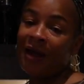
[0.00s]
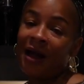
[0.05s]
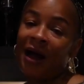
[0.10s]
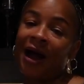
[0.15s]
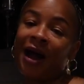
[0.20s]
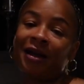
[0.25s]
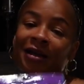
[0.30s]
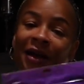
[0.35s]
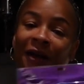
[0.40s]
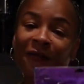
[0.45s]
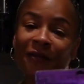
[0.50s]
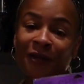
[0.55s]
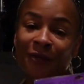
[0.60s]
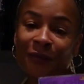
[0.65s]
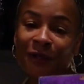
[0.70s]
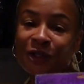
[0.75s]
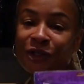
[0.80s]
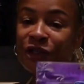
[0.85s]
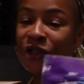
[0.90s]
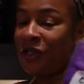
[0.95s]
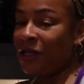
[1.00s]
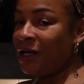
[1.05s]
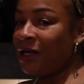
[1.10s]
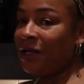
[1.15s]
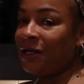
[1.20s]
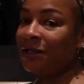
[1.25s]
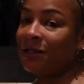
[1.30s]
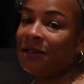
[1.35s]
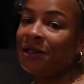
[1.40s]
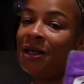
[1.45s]
I definitely want
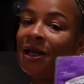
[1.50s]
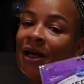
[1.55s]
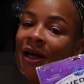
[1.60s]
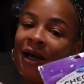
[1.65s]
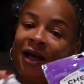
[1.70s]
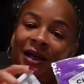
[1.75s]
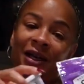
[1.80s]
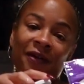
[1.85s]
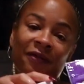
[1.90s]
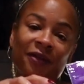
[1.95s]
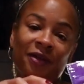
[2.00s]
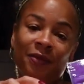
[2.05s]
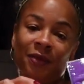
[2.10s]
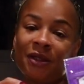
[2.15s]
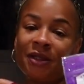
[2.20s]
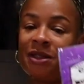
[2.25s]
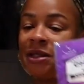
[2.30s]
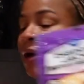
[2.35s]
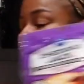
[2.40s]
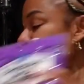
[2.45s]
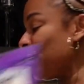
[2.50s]
cheese. I definitely want sour